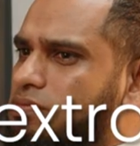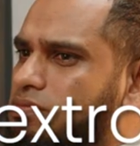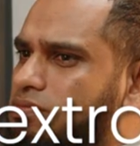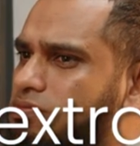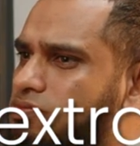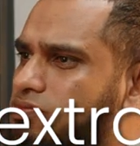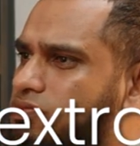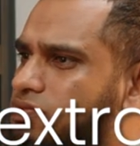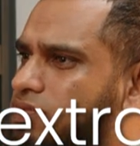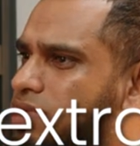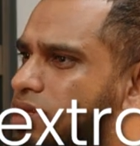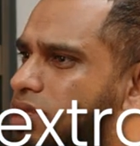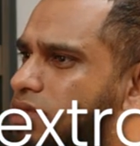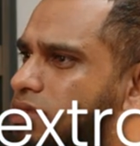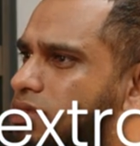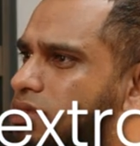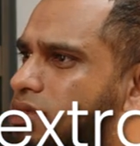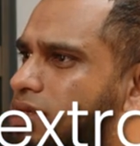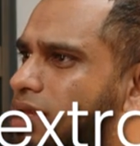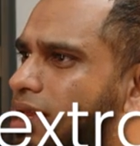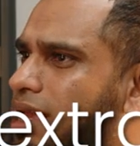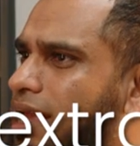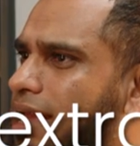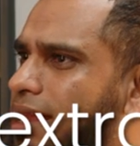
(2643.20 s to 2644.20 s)
and
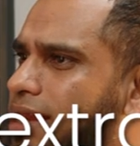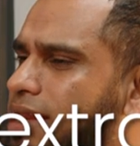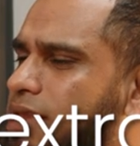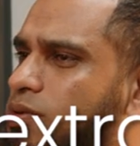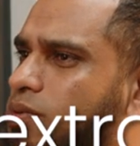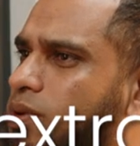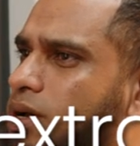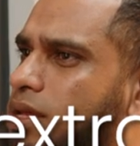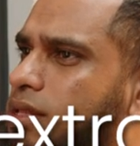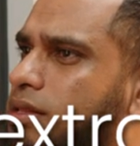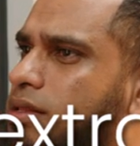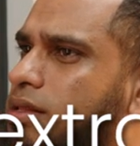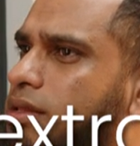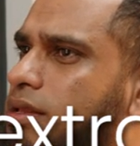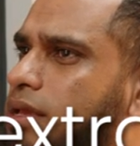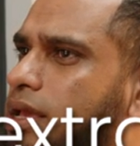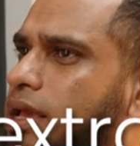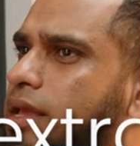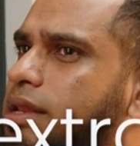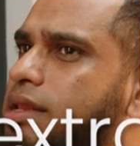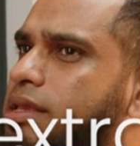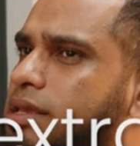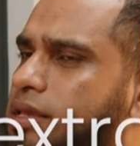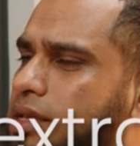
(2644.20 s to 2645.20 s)
friends anyone
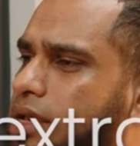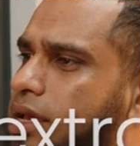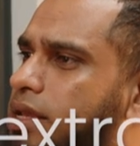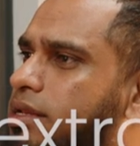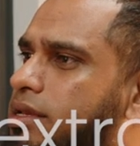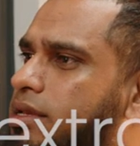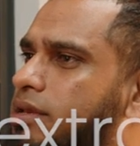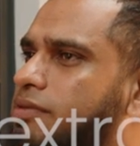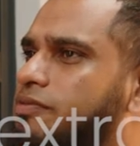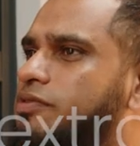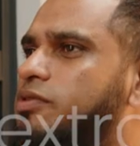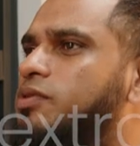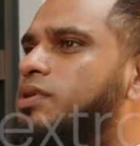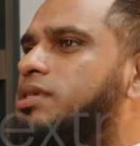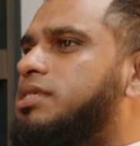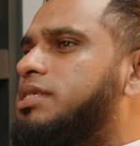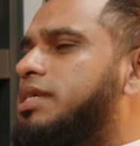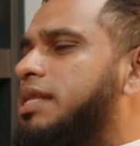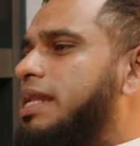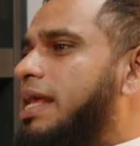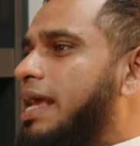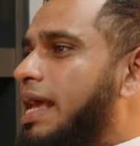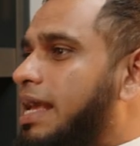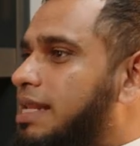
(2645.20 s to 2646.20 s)
any any if it
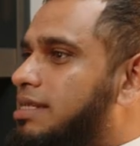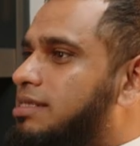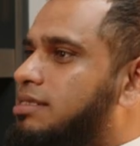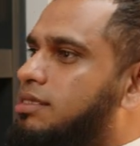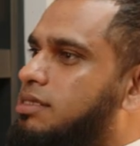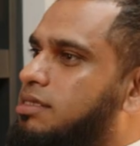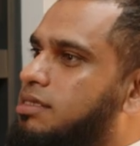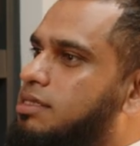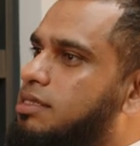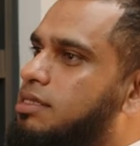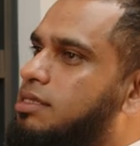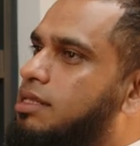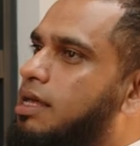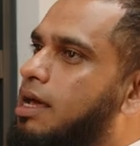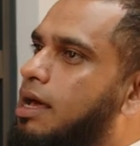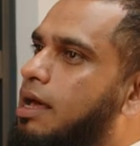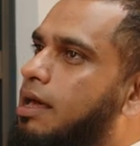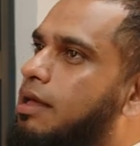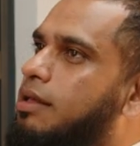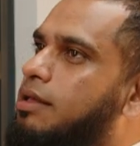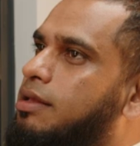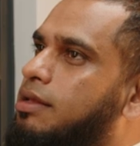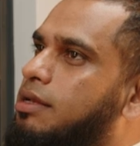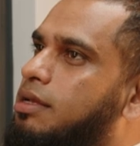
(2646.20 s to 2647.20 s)
was an entity
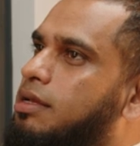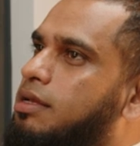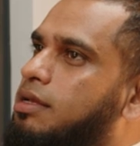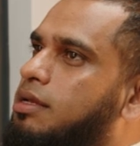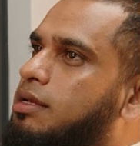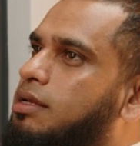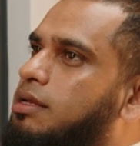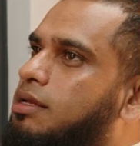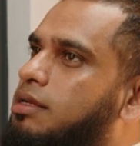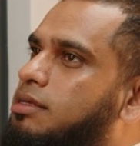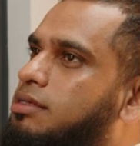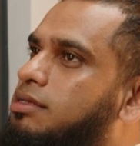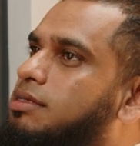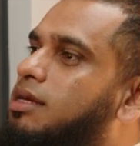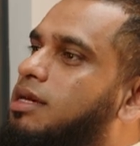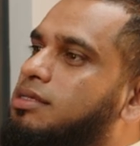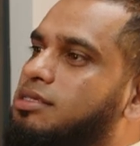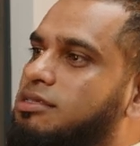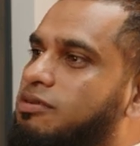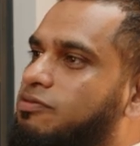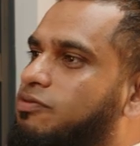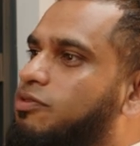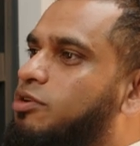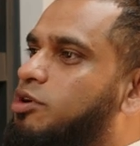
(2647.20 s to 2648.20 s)
that
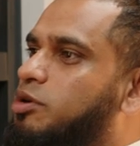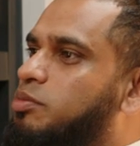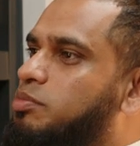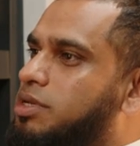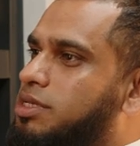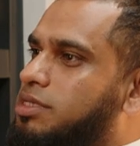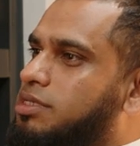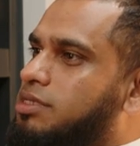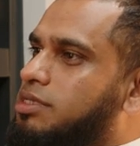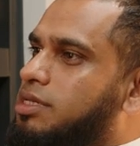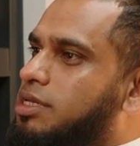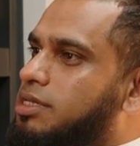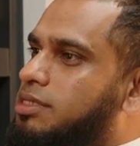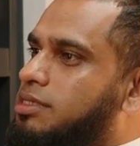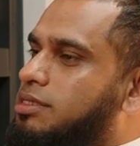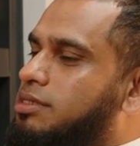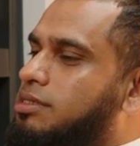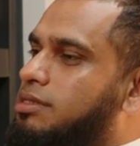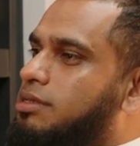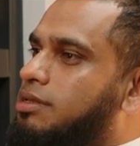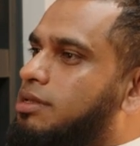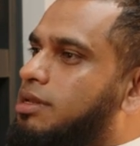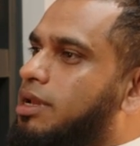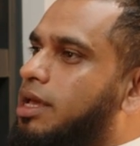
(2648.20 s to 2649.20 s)
does it for a business
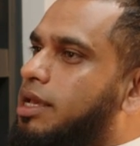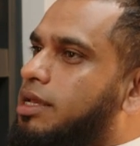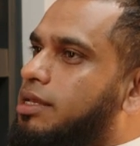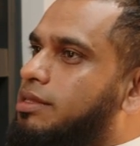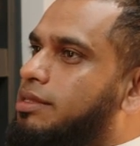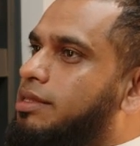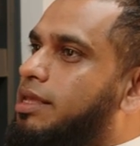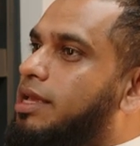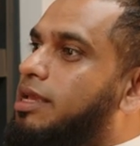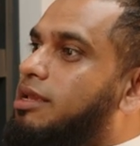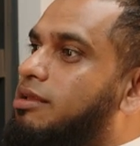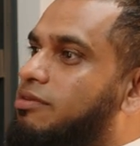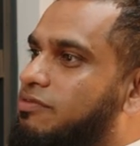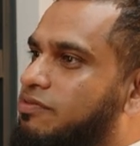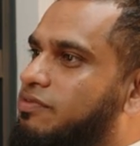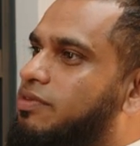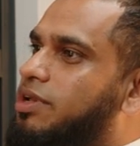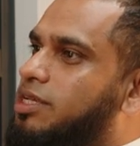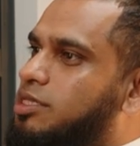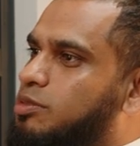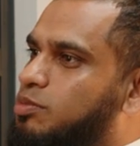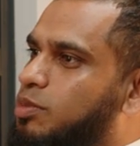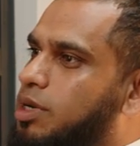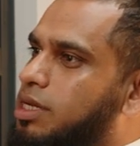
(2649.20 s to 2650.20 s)
like they
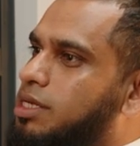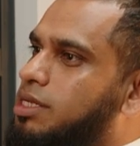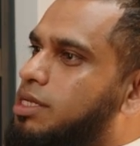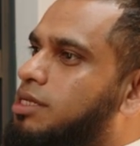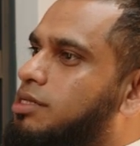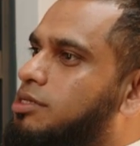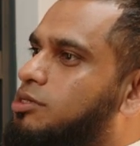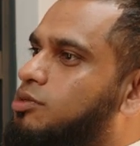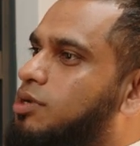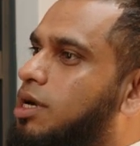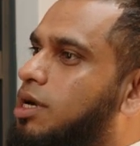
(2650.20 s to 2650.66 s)
invest money